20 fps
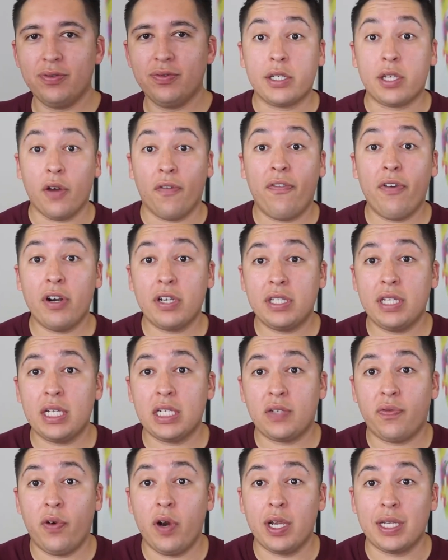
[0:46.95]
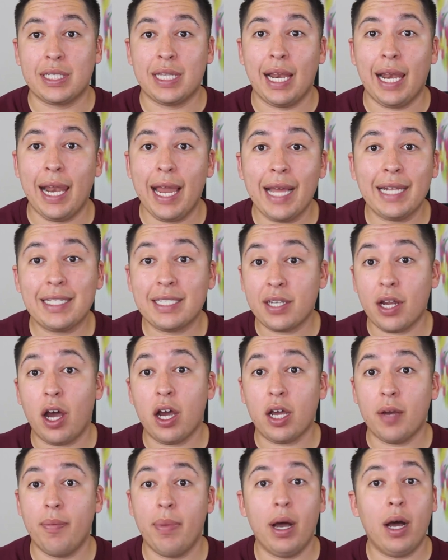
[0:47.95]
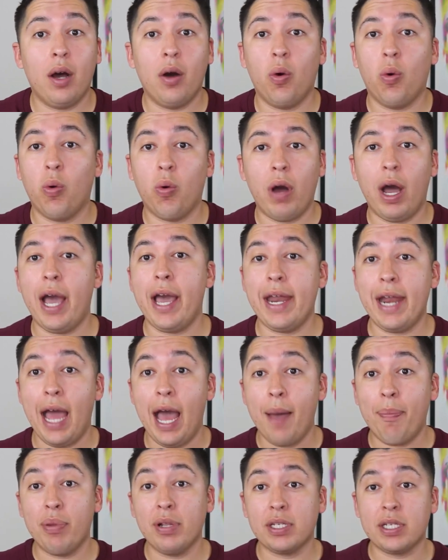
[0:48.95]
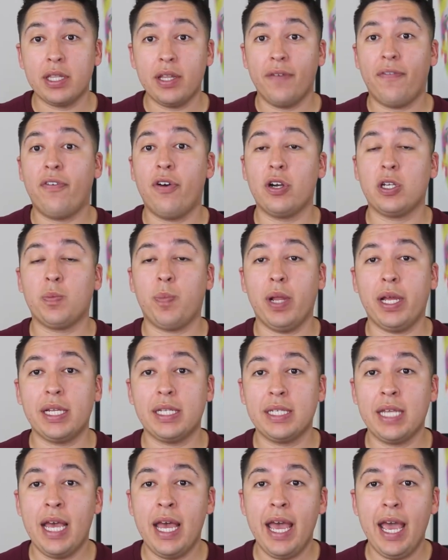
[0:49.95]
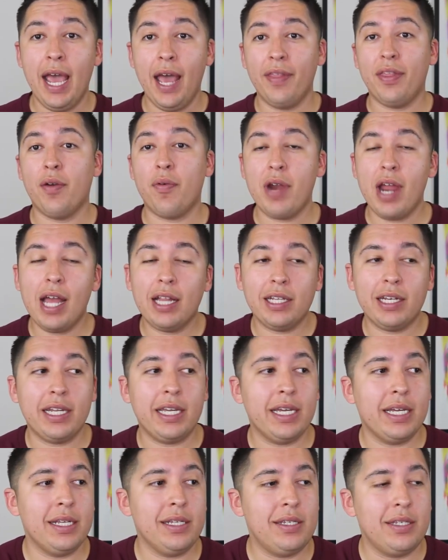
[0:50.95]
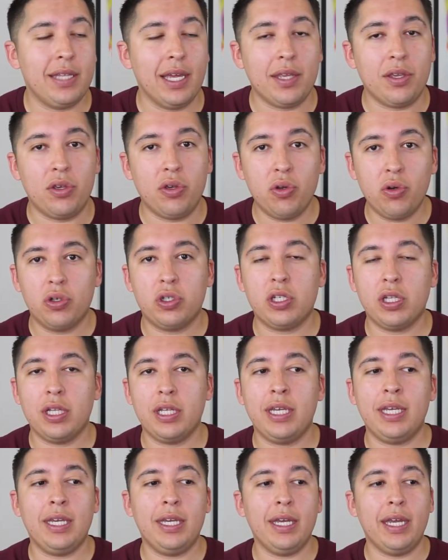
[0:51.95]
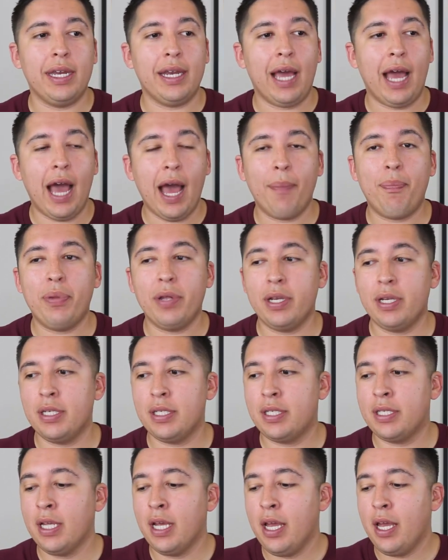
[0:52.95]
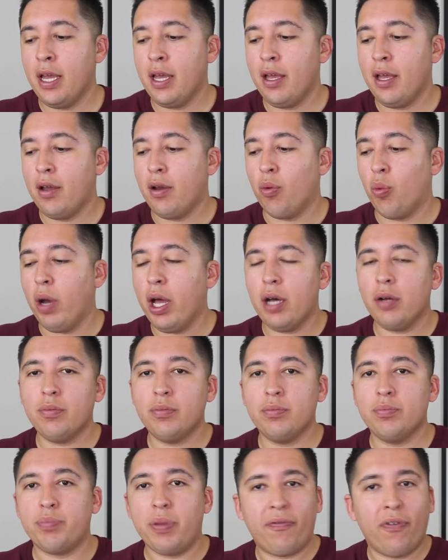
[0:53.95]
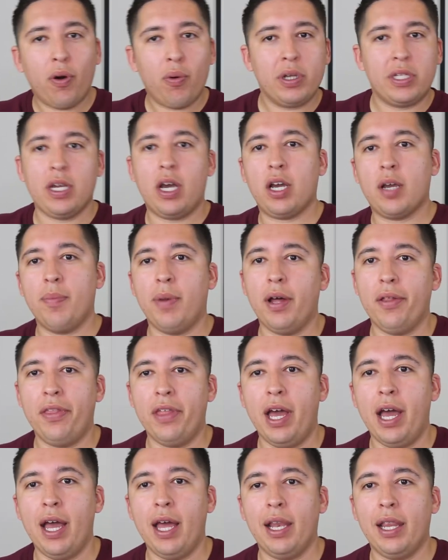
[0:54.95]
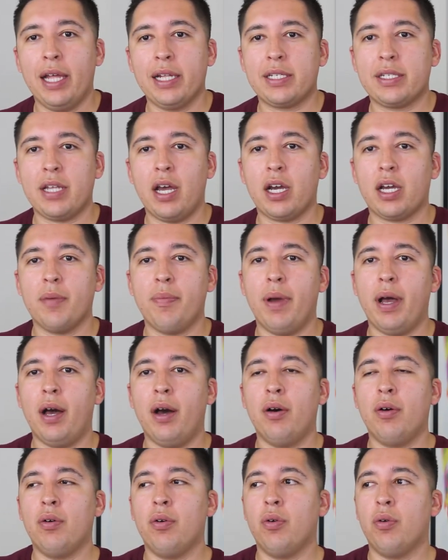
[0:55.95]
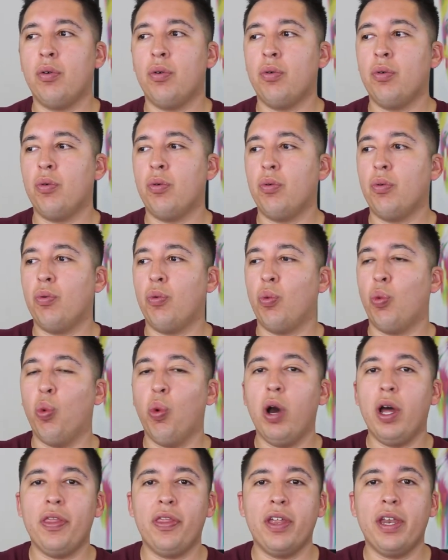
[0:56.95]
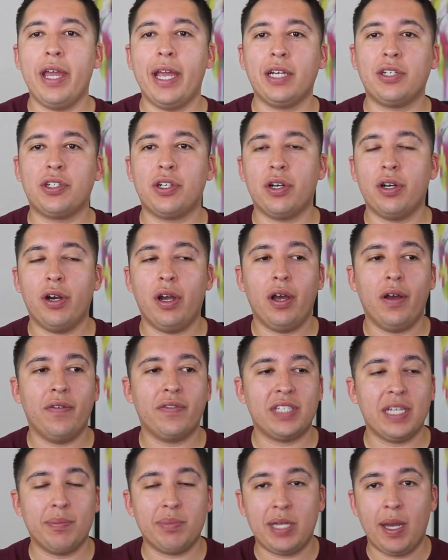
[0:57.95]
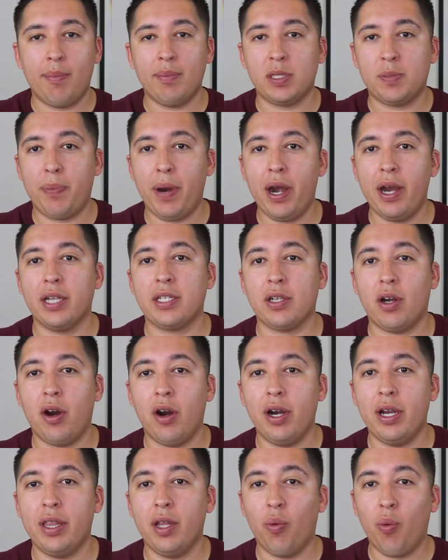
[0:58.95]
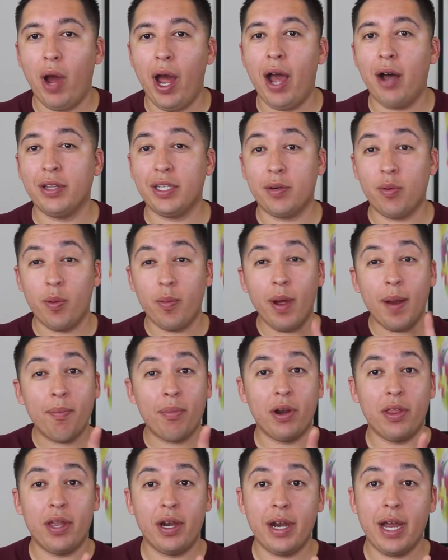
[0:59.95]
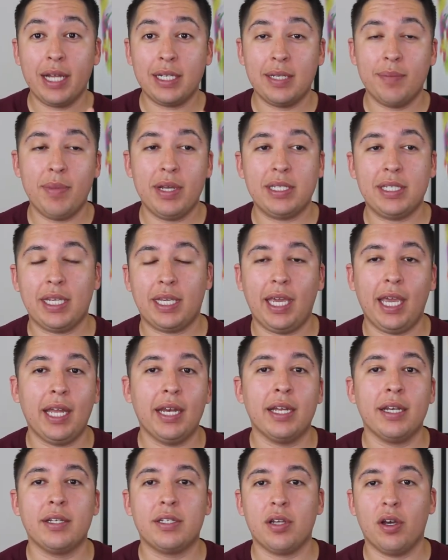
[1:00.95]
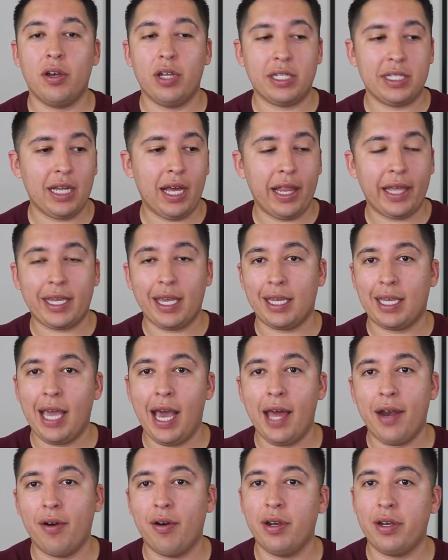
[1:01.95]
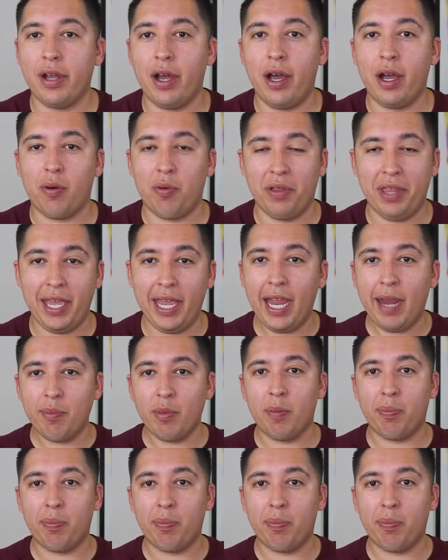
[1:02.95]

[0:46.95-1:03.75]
So first things first, let's talk about why it happens in the first place. And the reality is that usually it happens, well, before we talk about that, let's talk about what the nature of sometimes parrots are in the wild. And remember, they're not domesticated, so it's not like a cat or a dog where they aim to